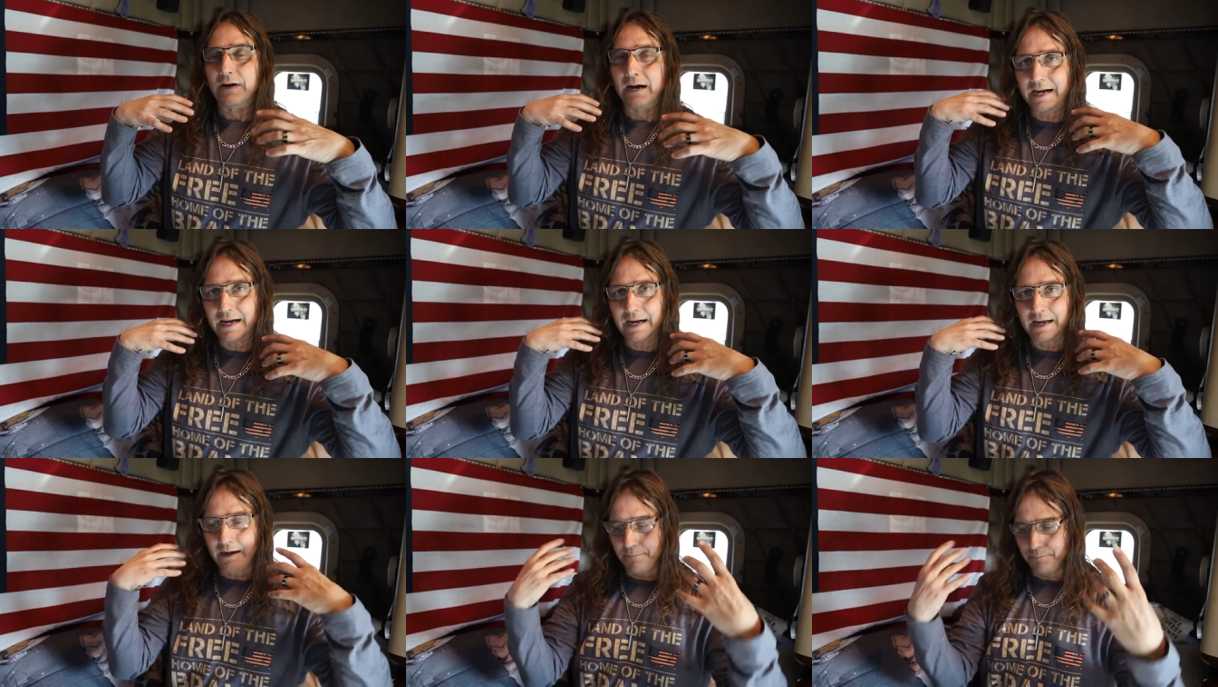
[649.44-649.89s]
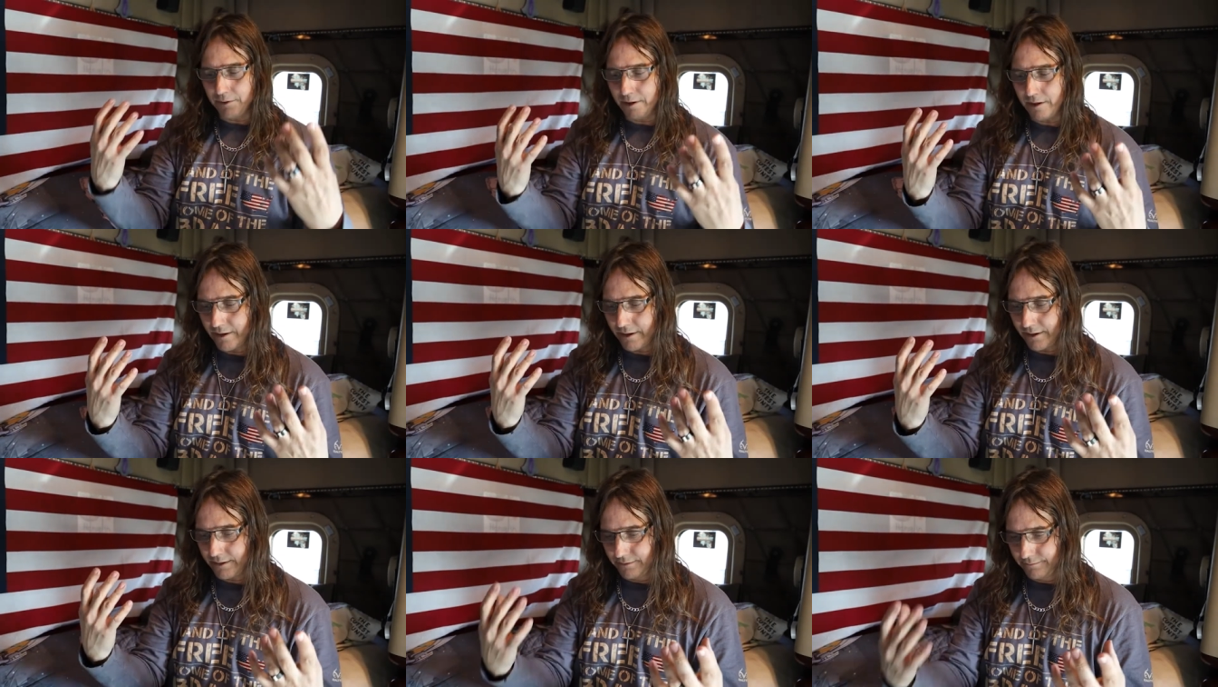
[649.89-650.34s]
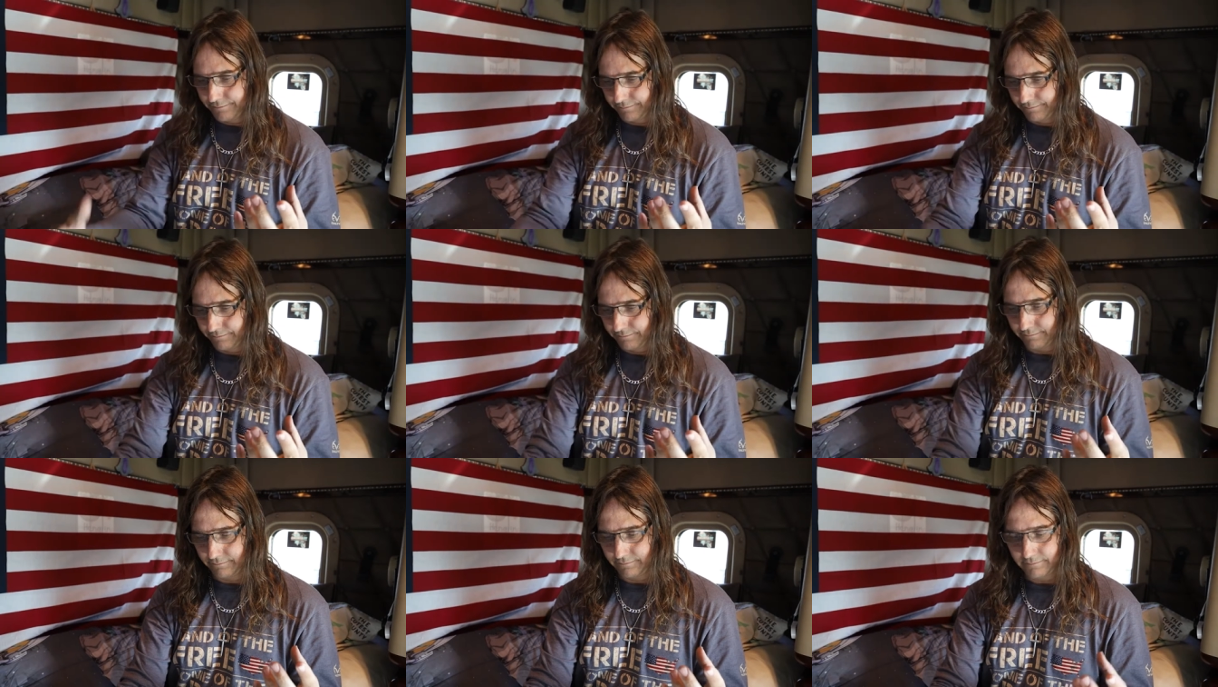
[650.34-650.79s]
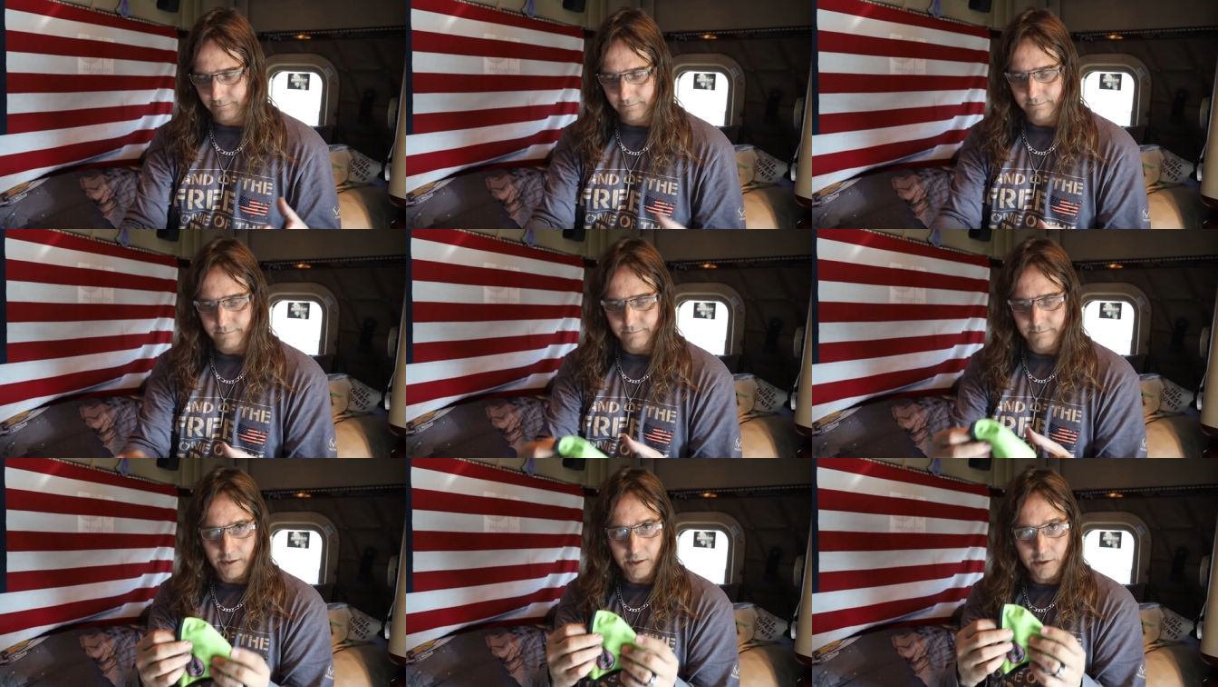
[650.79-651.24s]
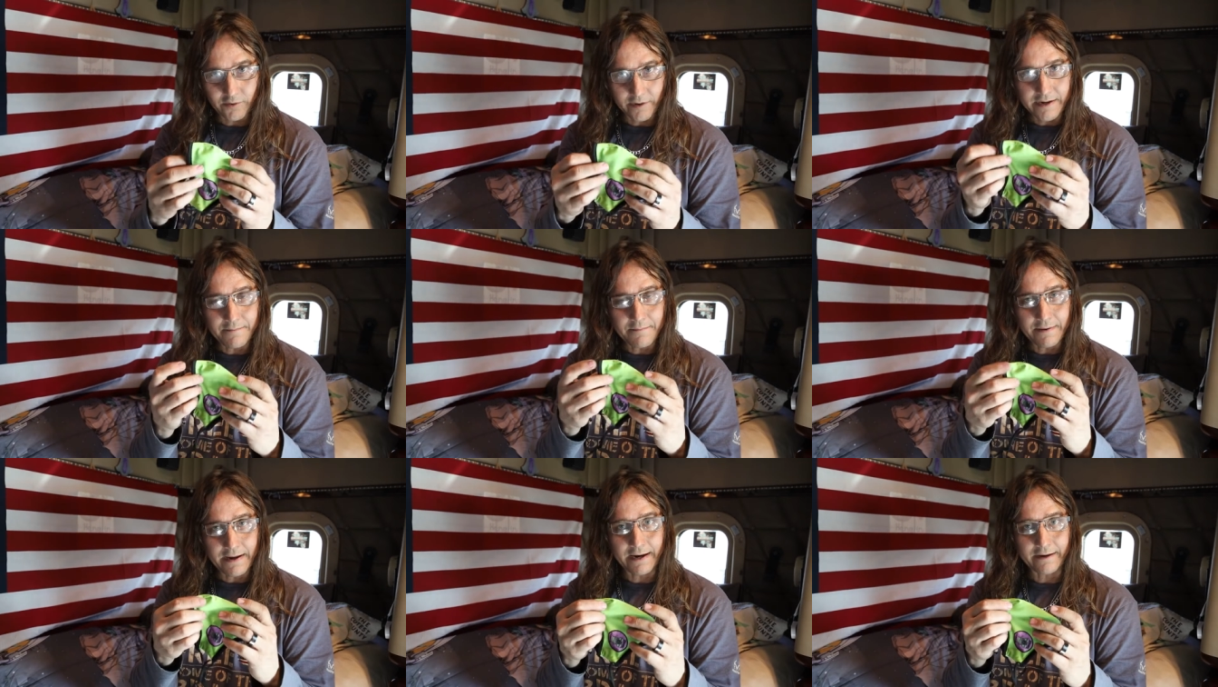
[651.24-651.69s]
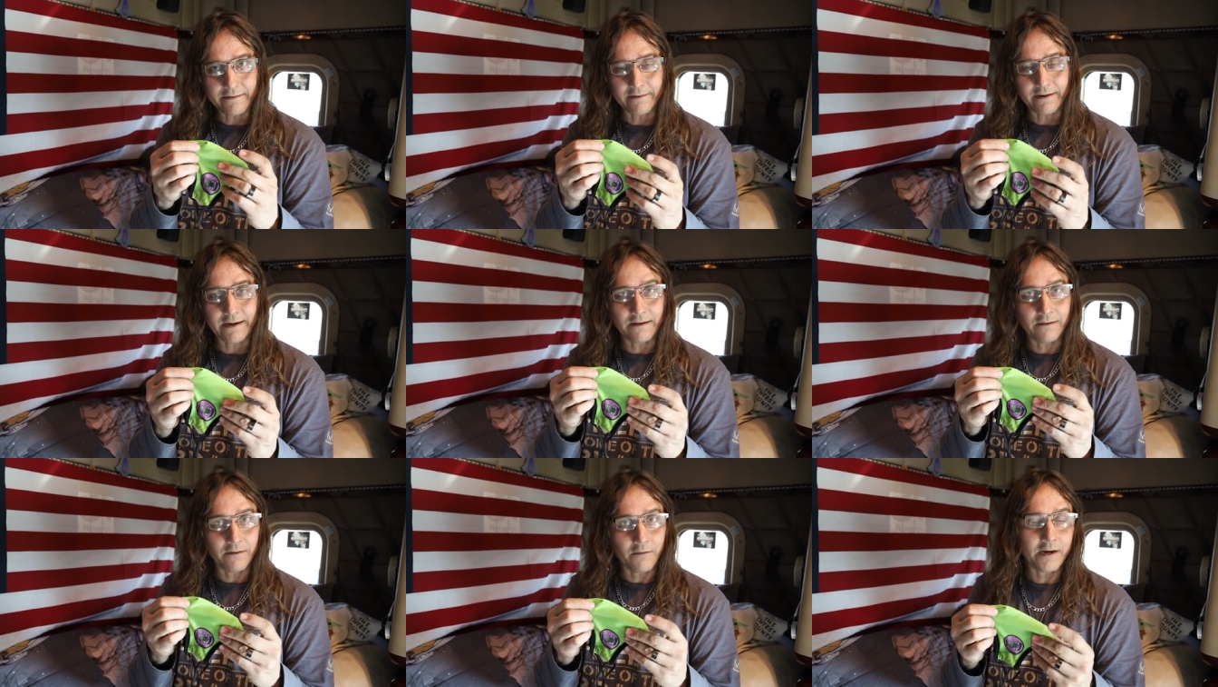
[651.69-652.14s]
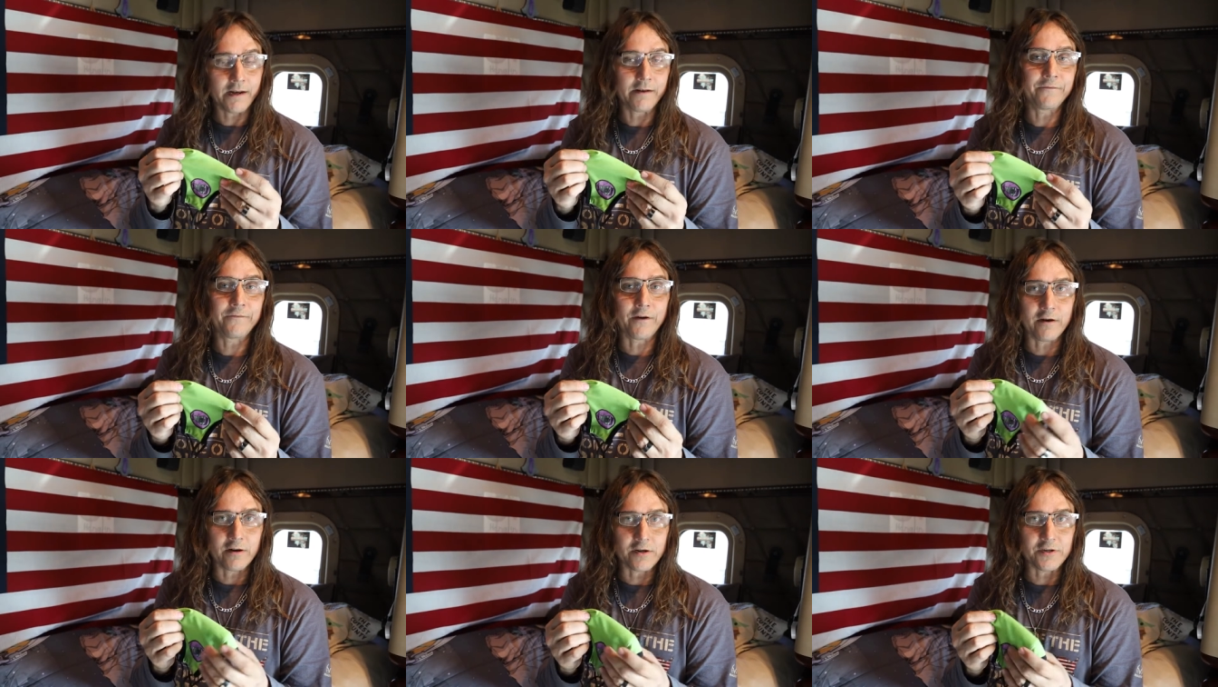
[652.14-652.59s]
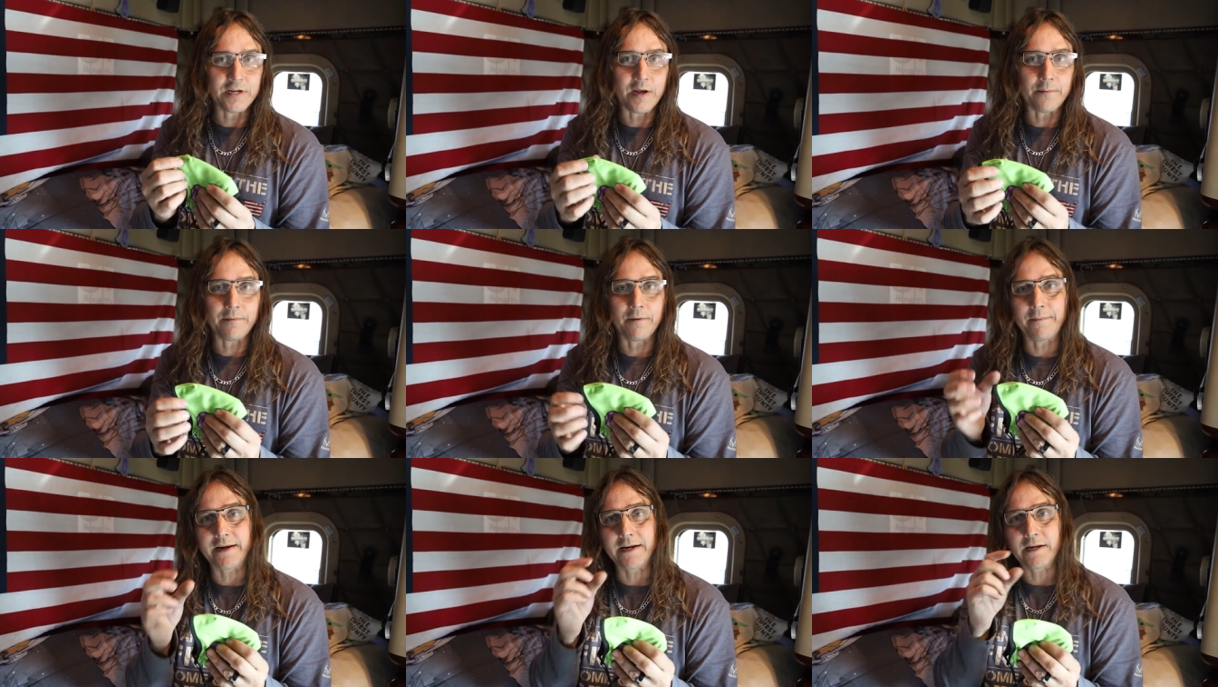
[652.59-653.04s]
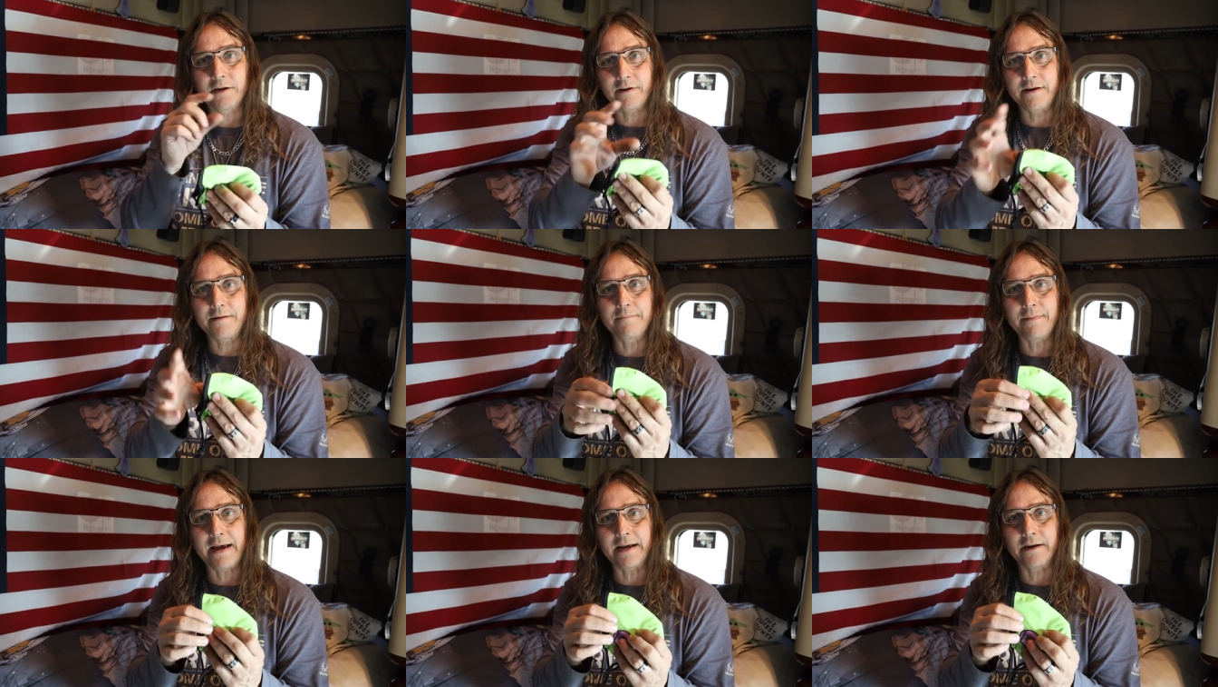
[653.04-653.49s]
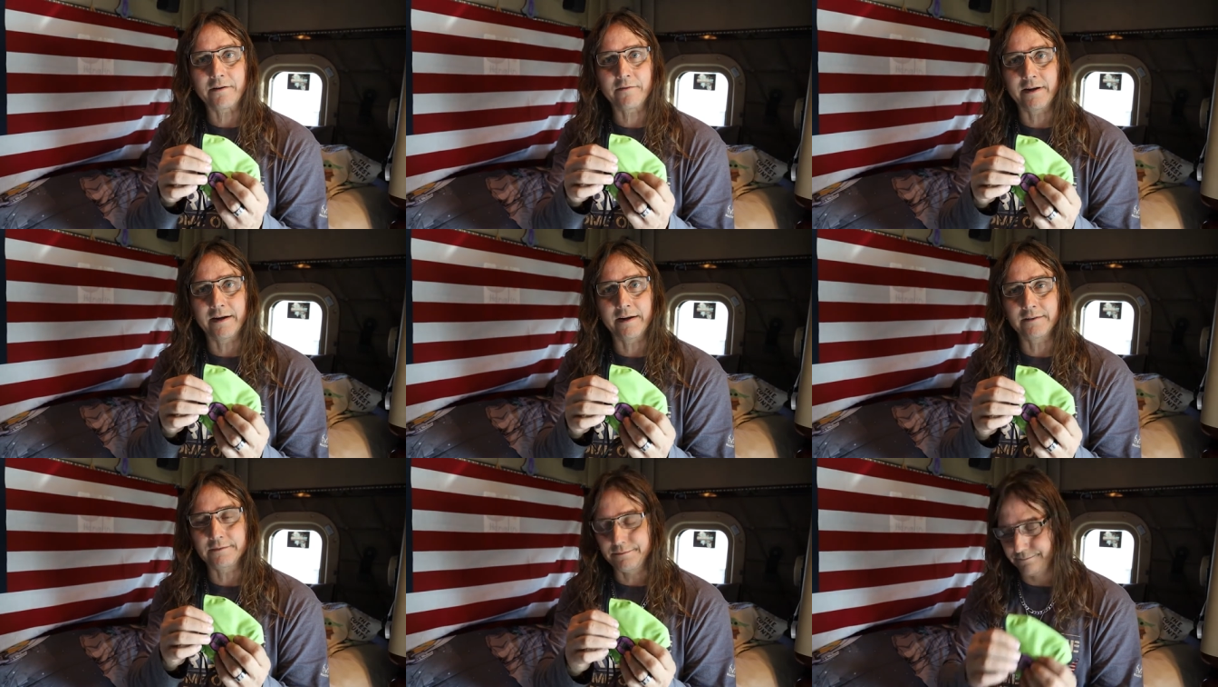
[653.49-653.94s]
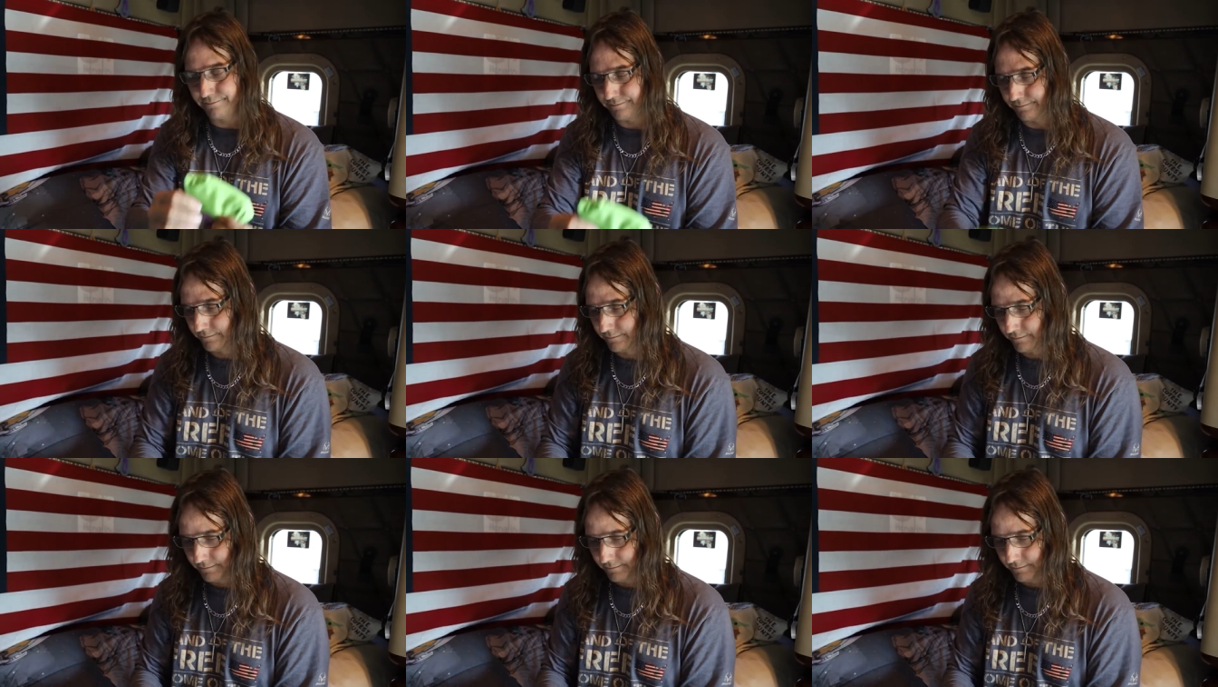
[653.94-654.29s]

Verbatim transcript: I uploaded a green background. I went in Photoshop, I made a green background.